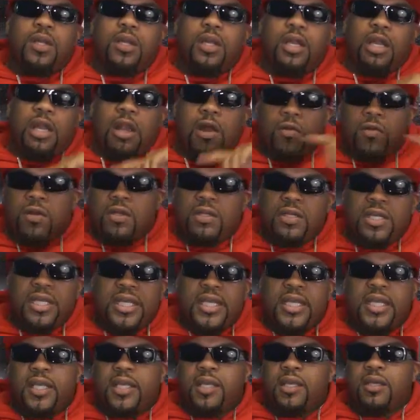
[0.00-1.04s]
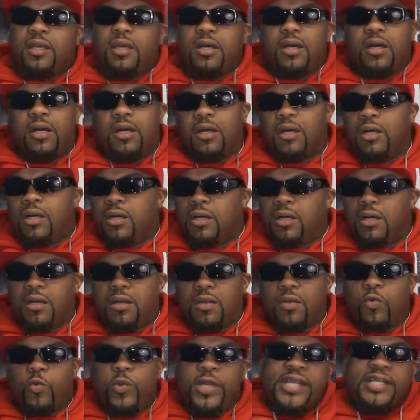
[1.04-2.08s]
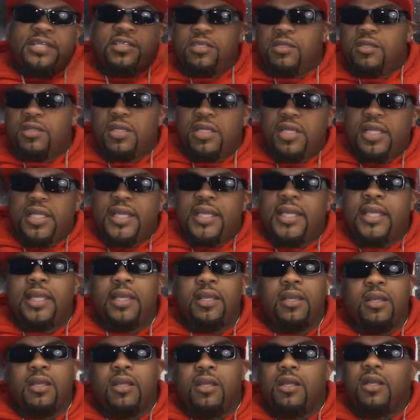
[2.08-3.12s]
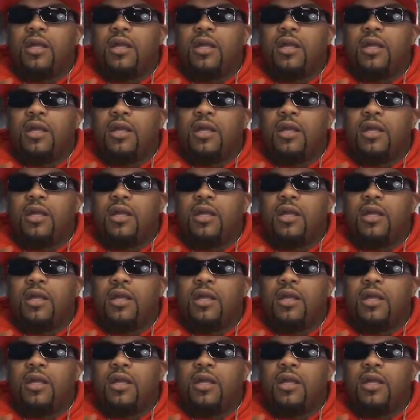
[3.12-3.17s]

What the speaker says: locally, regionally,